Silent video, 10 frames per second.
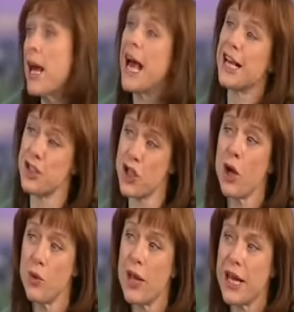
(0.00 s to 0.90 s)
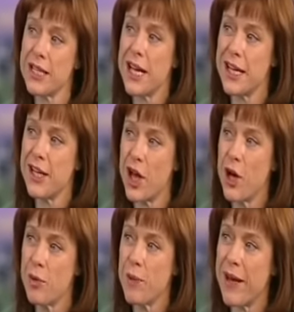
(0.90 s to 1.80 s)
has known they're taking the
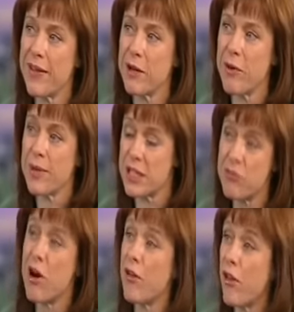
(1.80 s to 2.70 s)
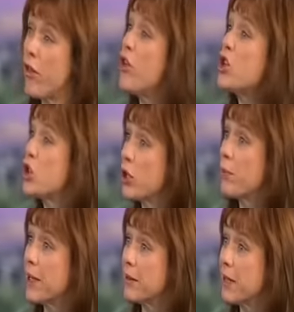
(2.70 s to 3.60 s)
homeopathic remedy rather than the sugar
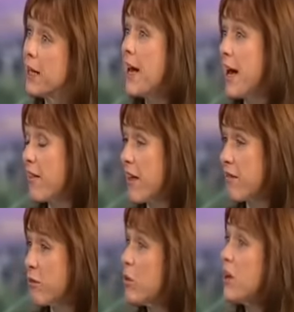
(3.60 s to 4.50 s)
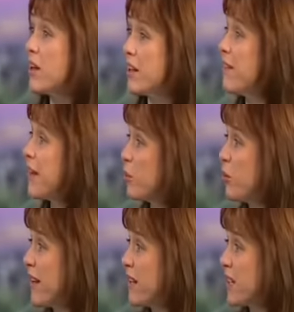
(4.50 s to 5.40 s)
pill, and therefore they've had more
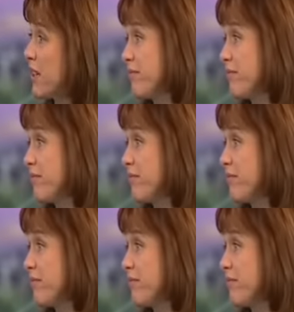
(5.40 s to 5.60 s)
faith in it.